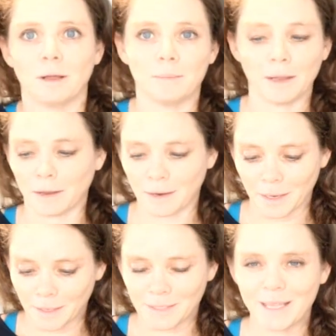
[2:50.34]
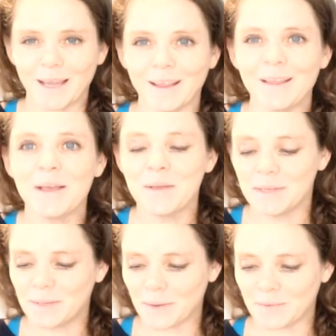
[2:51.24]
I'm not going to get into that.
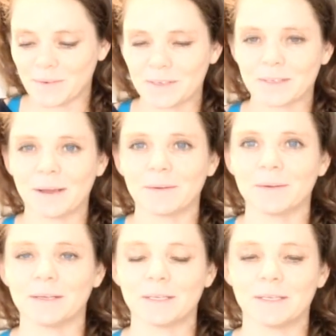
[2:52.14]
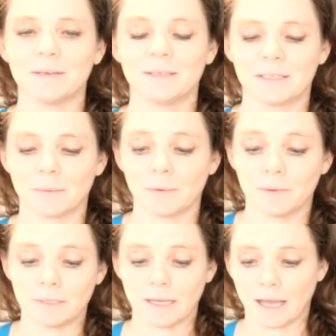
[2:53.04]
So first I'm going to do is I'm
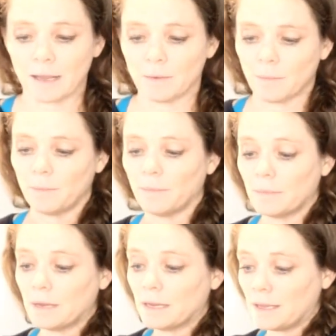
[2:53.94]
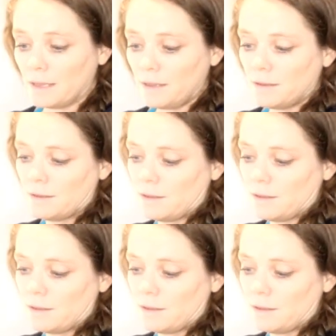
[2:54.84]
going to add my